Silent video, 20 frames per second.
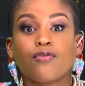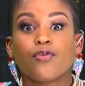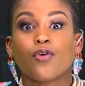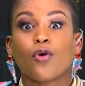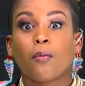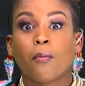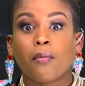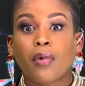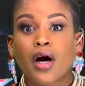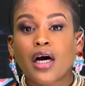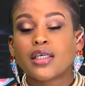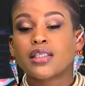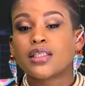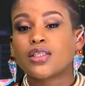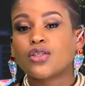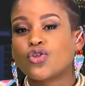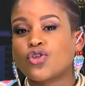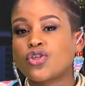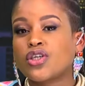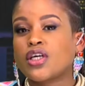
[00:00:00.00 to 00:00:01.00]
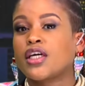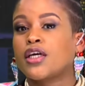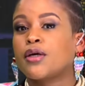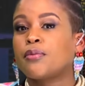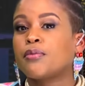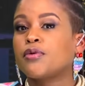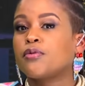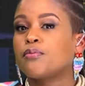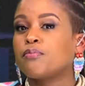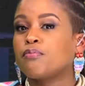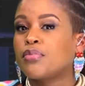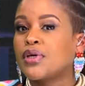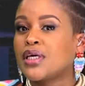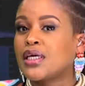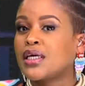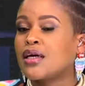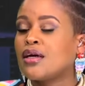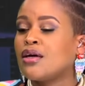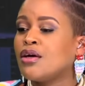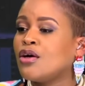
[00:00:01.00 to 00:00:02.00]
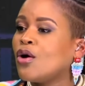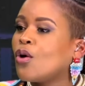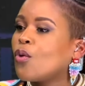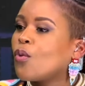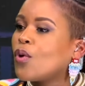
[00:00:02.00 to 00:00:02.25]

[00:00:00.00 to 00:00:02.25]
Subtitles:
you must dream big. Yeah.